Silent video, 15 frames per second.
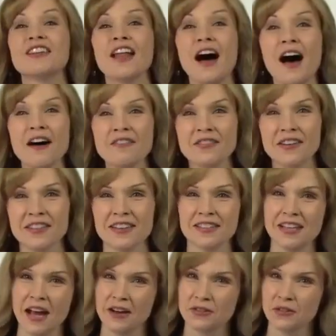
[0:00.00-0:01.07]
Love this
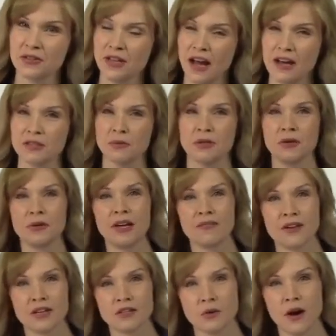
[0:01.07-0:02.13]
exercise when you give
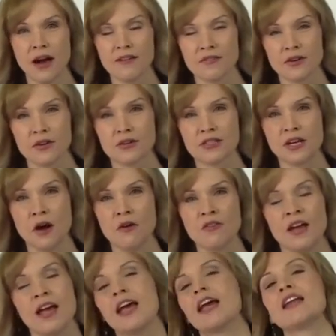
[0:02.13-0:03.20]
it a try for yourself.
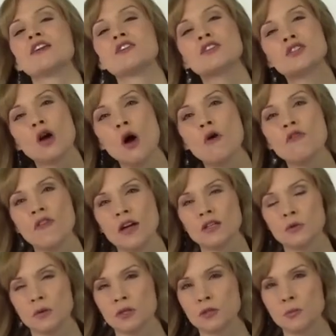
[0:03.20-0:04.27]
It is so fun
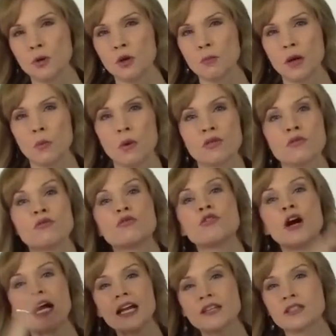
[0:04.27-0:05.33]
to experiment with
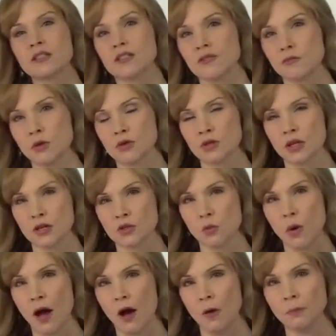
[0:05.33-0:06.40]
phrases of music as
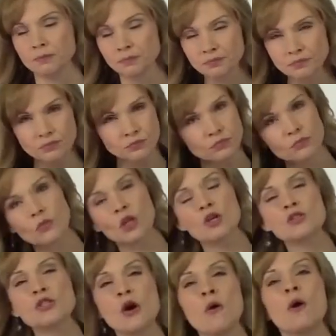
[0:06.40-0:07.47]
well.
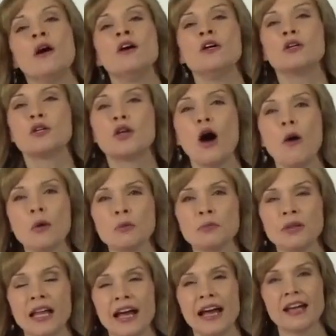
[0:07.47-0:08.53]
So go and
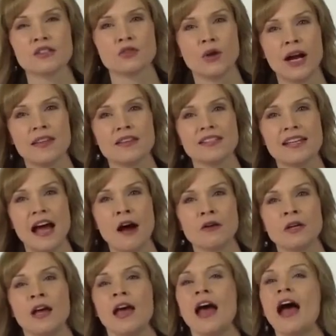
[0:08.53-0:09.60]
play, try this out,
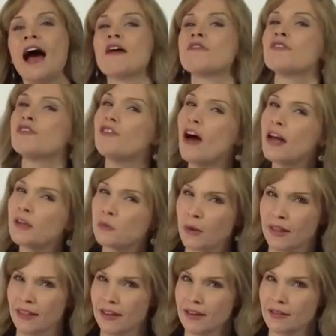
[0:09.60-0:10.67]
have fun
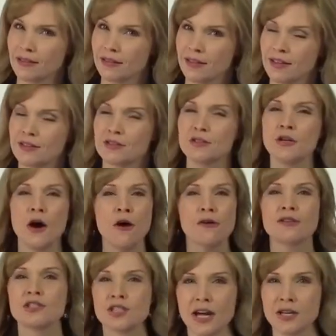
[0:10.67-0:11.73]
with it.
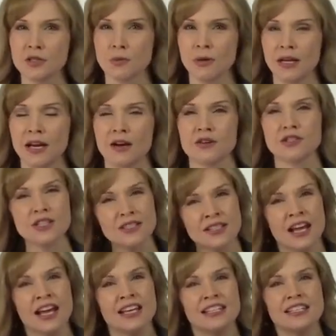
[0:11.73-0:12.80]
No judgment here. Just
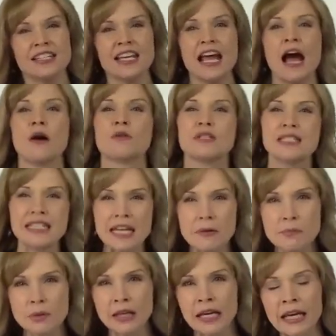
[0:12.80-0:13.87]
see how
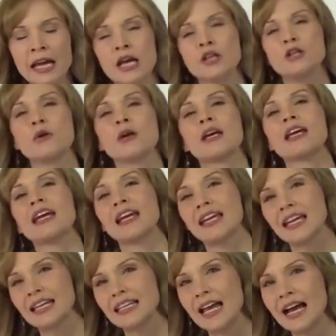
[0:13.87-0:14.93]
deeply you can get
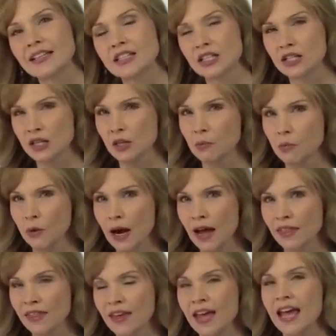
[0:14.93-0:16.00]
connected to the
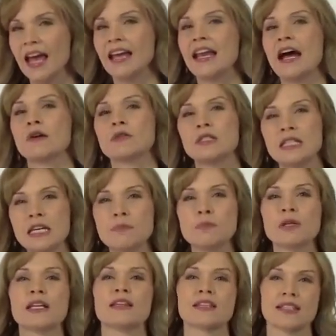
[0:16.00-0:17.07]
breath and how
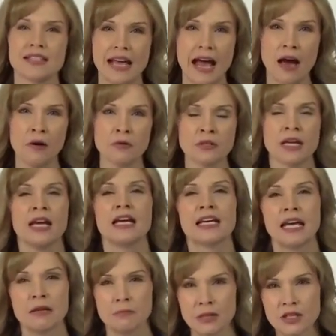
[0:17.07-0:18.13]
deeply the sound
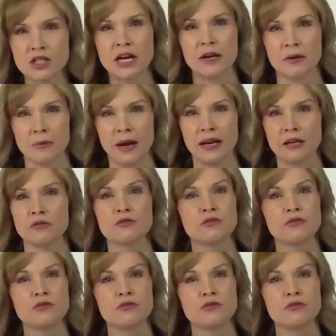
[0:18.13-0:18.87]
can be generated